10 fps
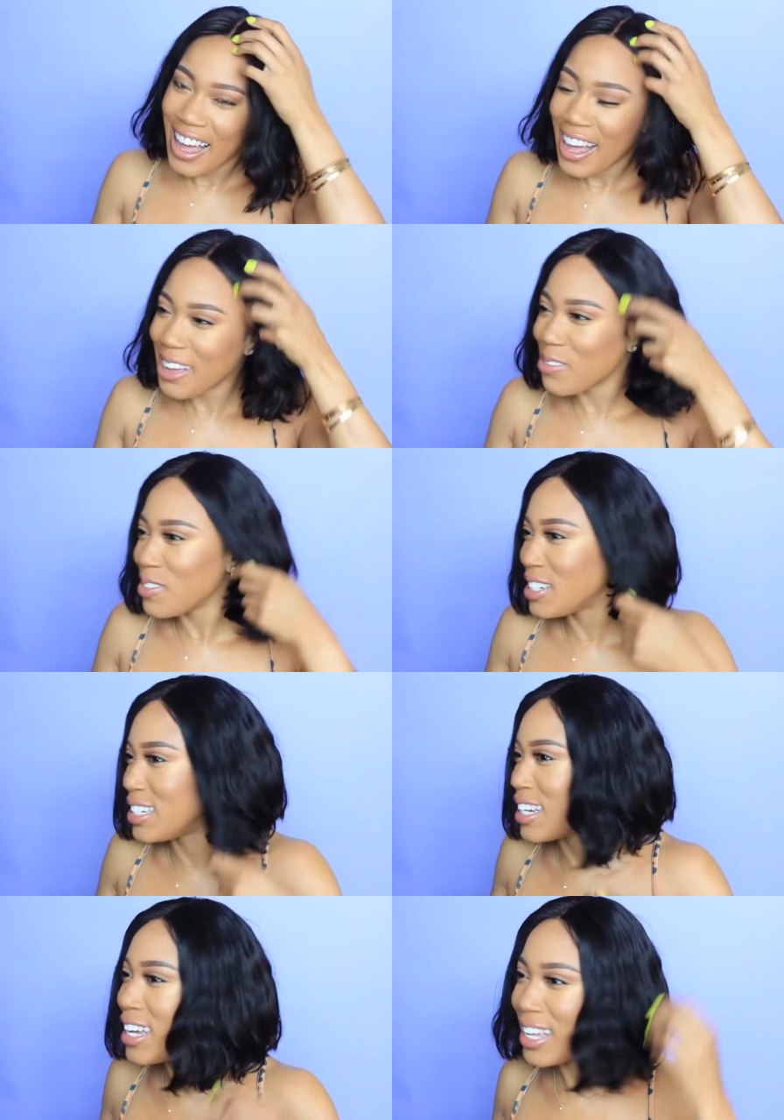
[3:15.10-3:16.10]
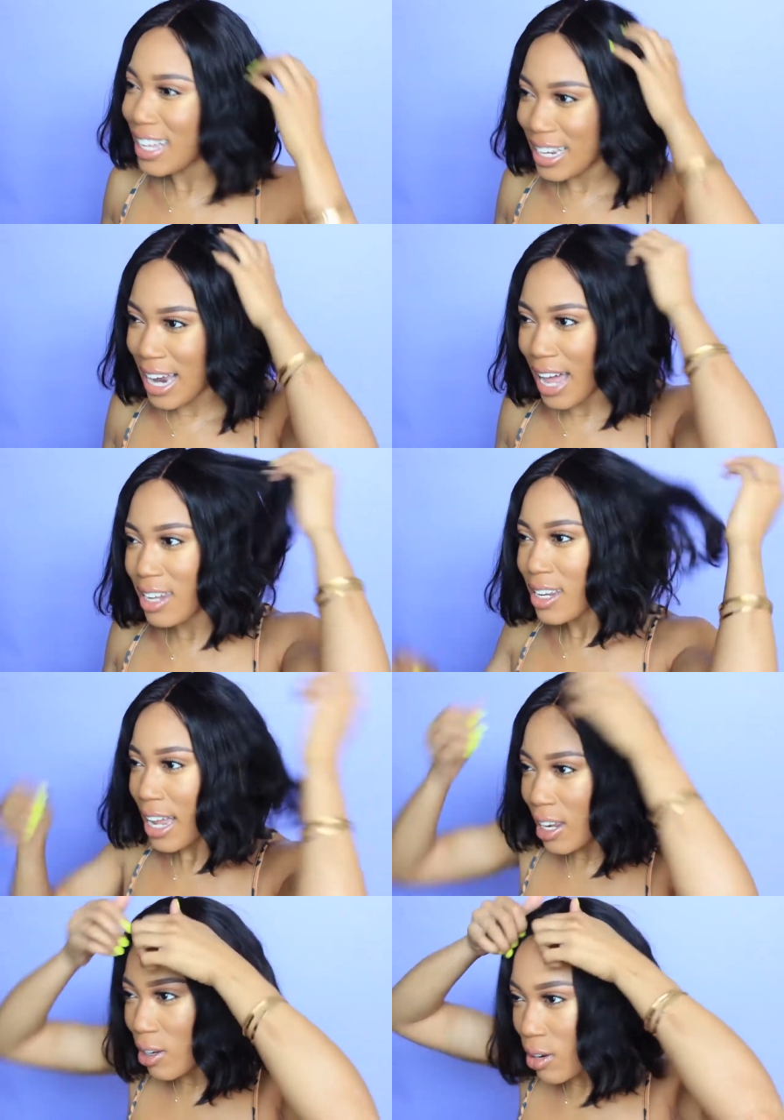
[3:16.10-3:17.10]
I'm done. I look
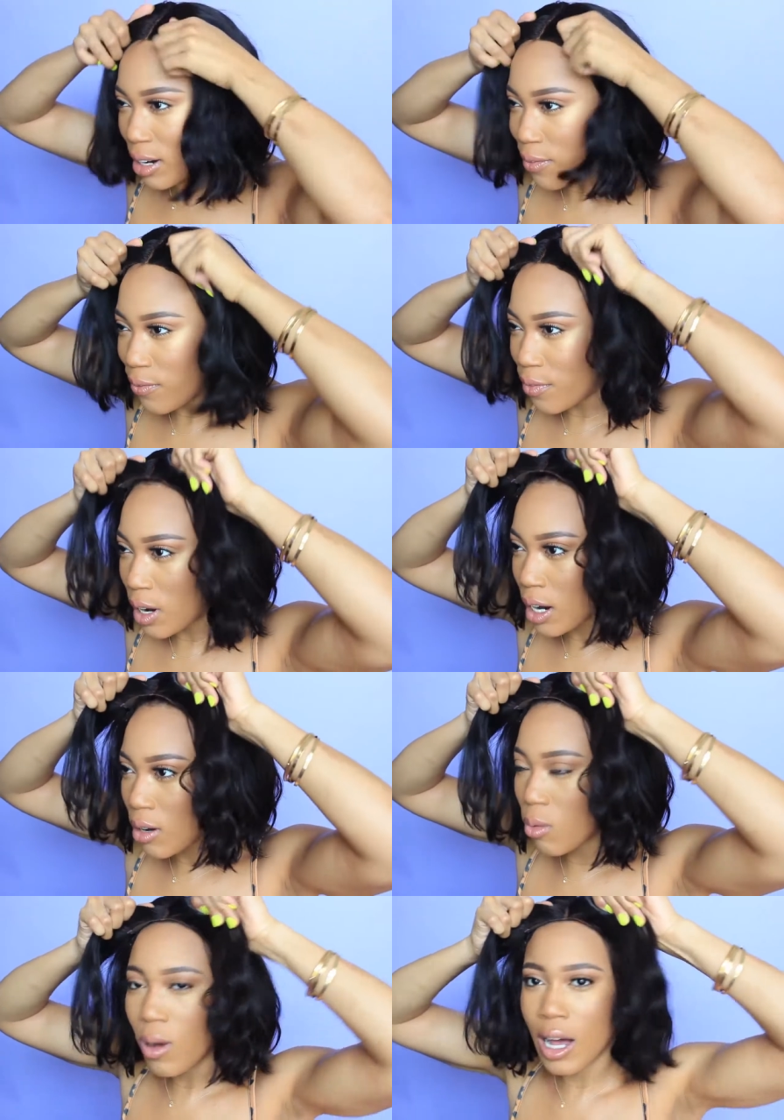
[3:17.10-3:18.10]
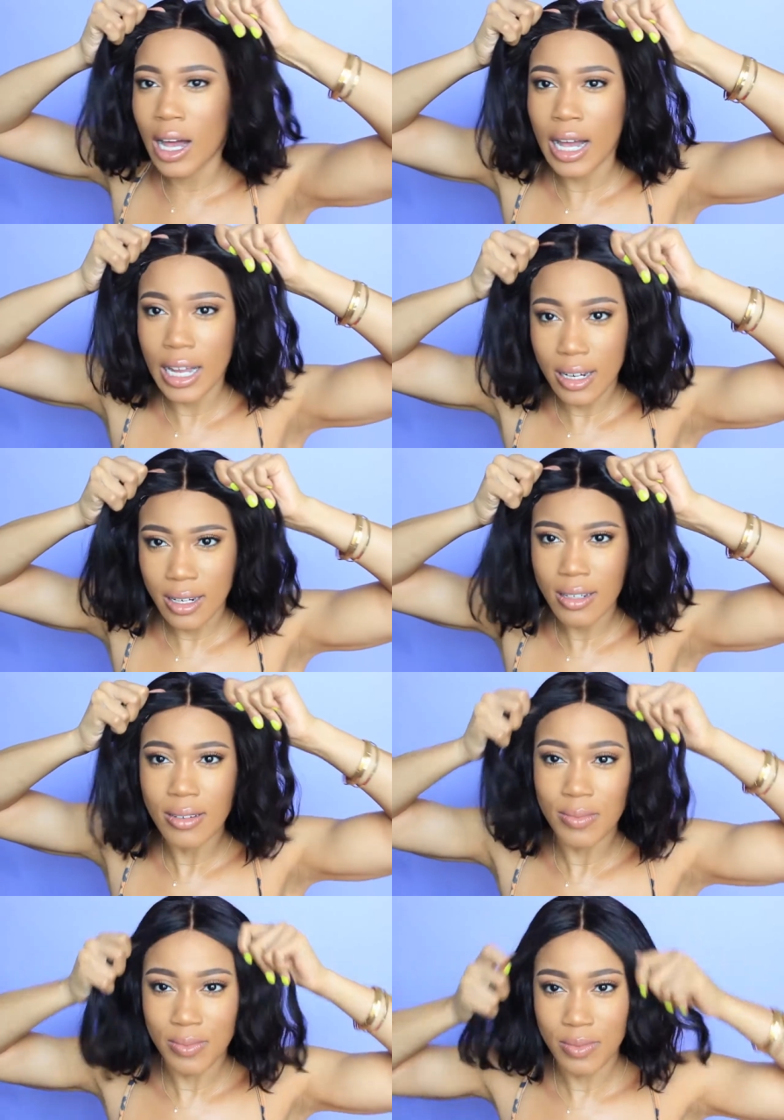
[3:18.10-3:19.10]
like Lord Farquaad.
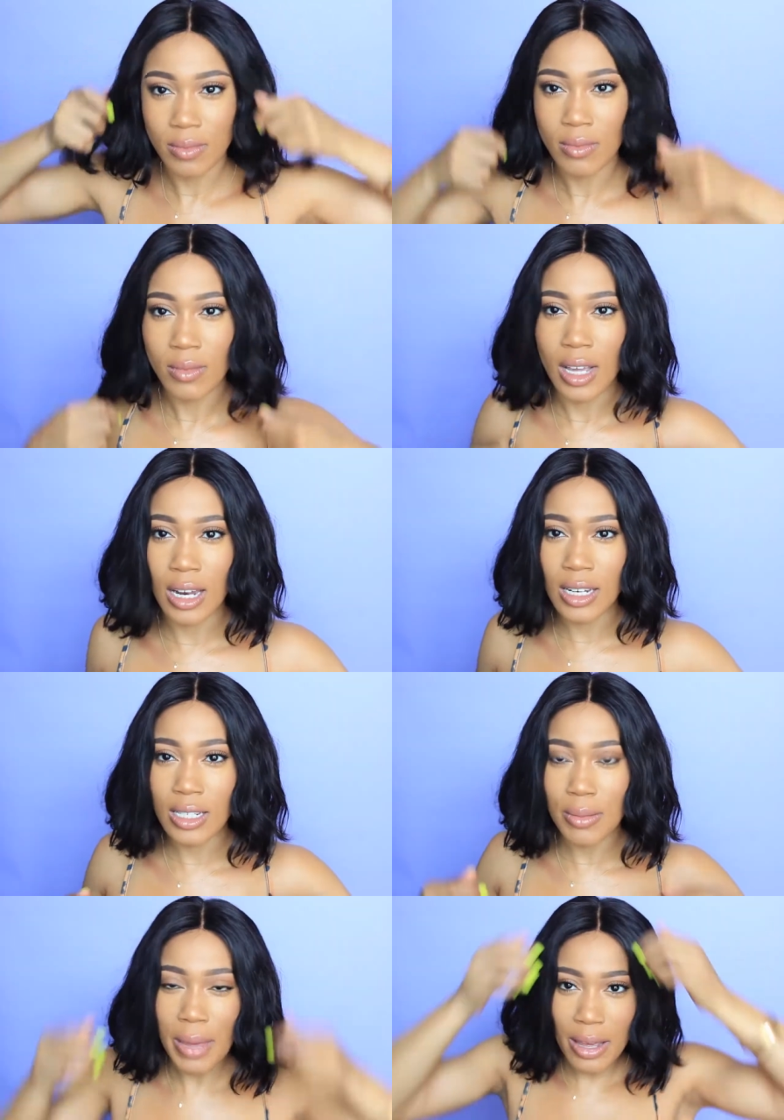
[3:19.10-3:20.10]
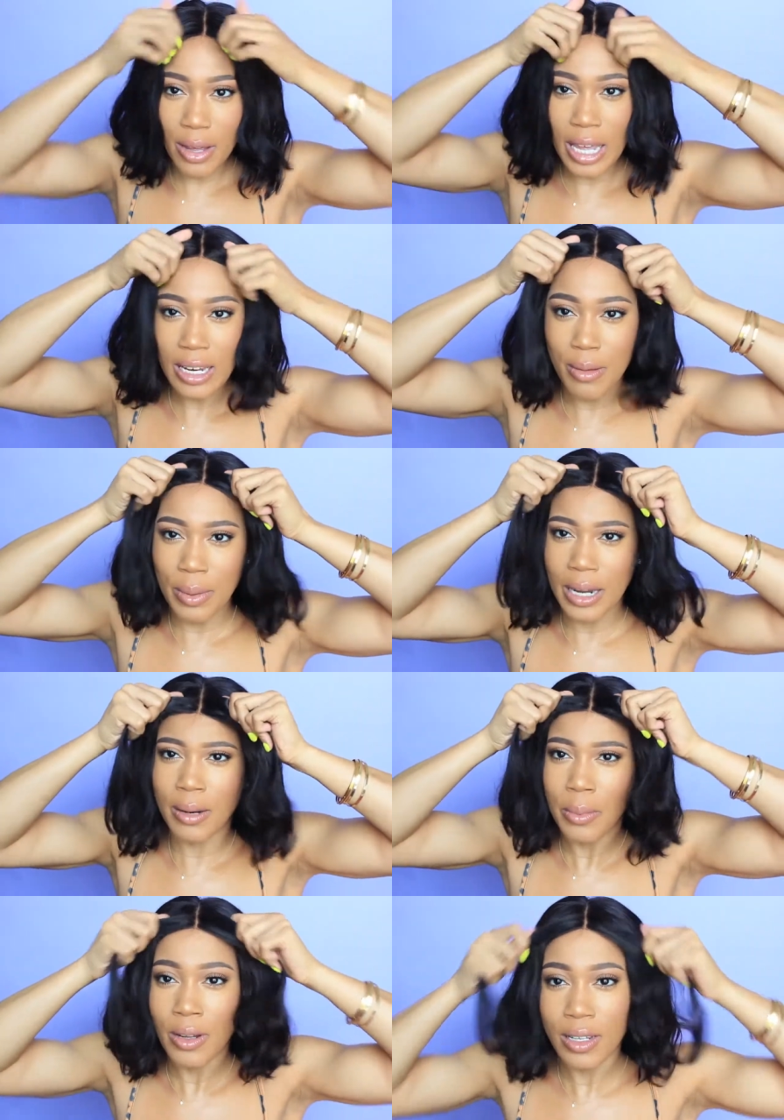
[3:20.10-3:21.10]
And it doesn't make it any
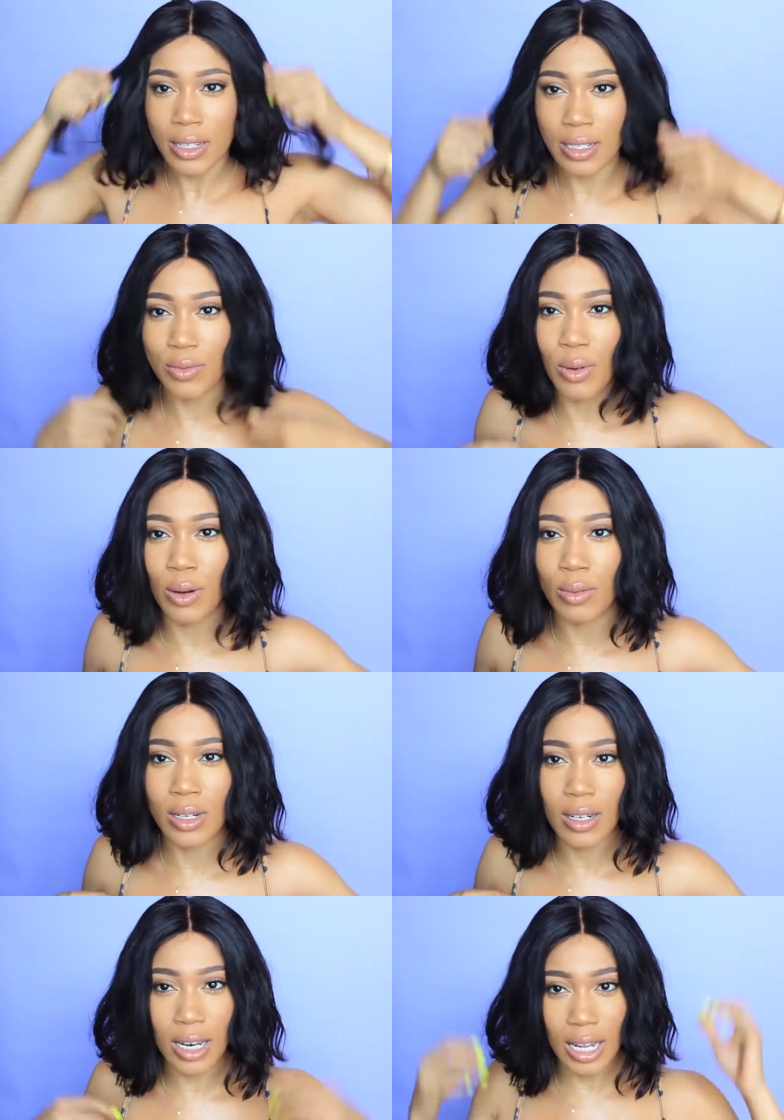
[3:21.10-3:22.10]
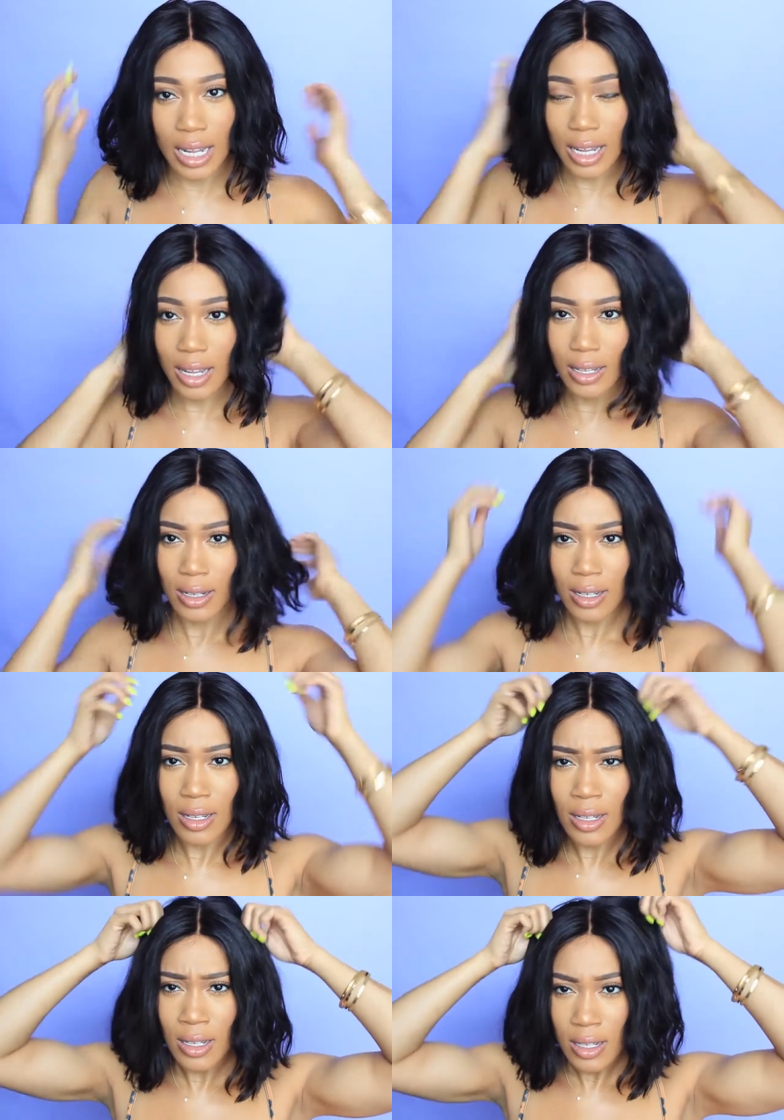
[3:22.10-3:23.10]
better pulling this forward. Like,
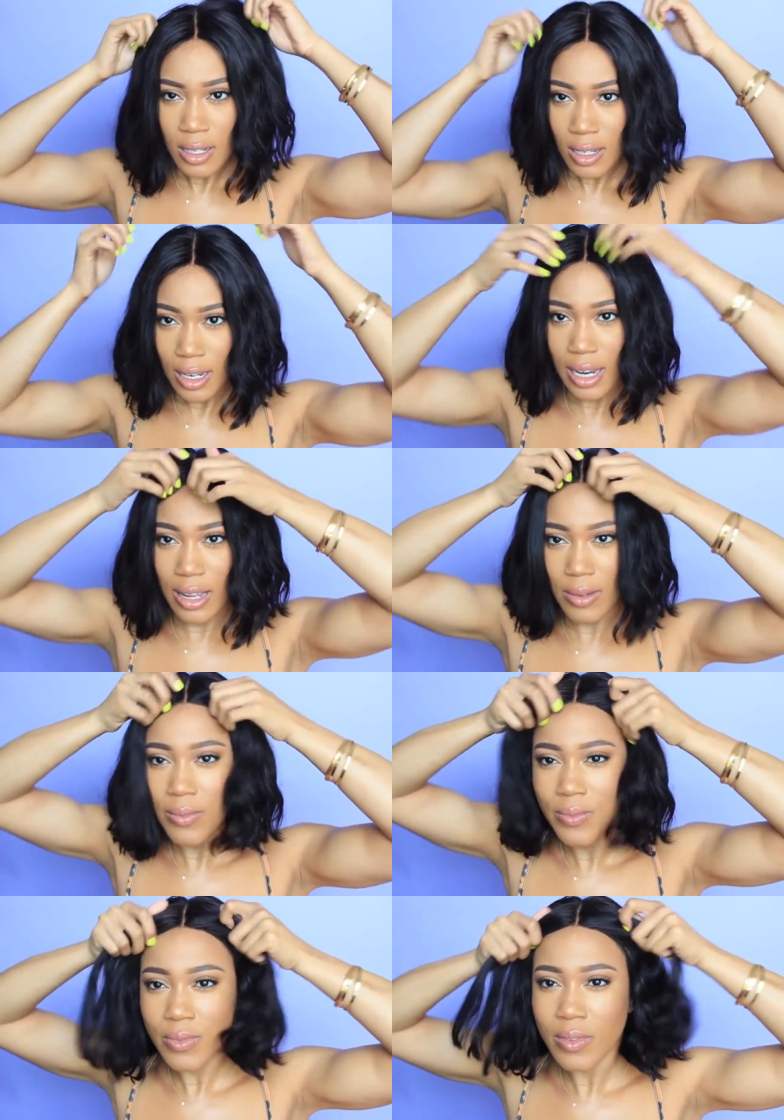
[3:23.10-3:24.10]
no.